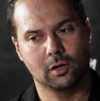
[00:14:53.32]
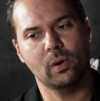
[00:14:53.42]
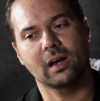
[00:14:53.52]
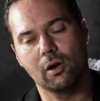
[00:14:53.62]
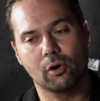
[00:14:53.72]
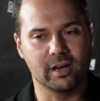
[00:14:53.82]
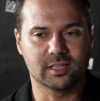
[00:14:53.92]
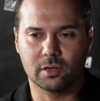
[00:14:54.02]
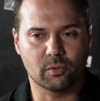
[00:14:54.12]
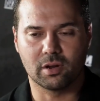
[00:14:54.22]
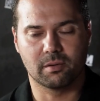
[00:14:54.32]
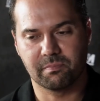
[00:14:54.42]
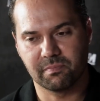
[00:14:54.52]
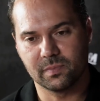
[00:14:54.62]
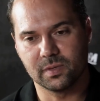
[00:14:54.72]
Quickly on Greece, I don't want
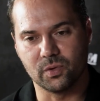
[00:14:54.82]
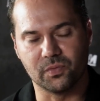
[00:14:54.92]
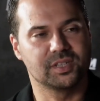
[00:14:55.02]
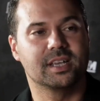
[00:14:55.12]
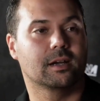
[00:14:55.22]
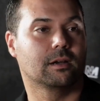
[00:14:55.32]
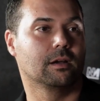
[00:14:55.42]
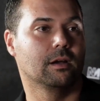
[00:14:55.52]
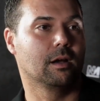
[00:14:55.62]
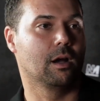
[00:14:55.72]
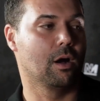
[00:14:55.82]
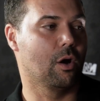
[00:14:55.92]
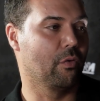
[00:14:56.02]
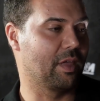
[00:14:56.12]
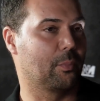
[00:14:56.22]
to sort of stick
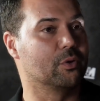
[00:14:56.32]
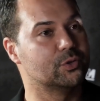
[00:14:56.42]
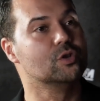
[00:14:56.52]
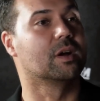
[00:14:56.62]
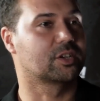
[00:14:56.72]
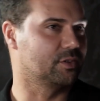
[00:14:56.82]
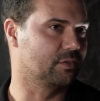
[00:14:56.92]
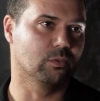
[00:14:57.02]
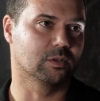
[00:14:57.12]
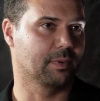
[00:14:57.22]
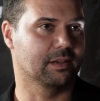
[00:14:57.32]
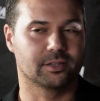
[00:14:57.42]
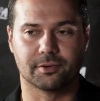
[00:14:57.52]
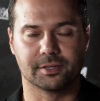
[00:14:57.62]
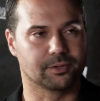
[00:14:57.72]
on that point too much because you talked about
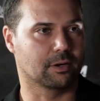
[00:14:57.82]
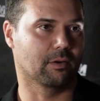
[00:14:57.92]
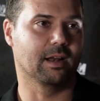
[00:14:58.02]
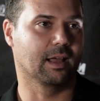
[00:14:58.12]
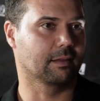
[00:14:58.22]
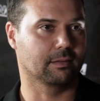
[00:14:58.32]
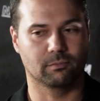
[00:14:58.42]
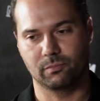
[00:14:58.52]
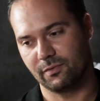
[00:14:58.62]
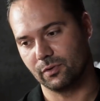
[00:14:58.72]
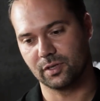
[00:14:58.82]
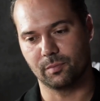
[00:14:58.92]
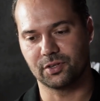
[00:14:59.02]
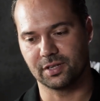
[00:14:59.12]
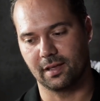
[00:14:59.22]
Syriza at great length and we've got so
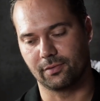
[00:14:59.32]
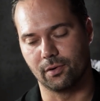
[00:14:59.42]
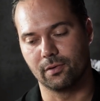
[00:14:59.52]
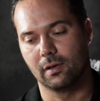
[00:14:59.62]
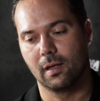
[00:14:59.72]
much to get through.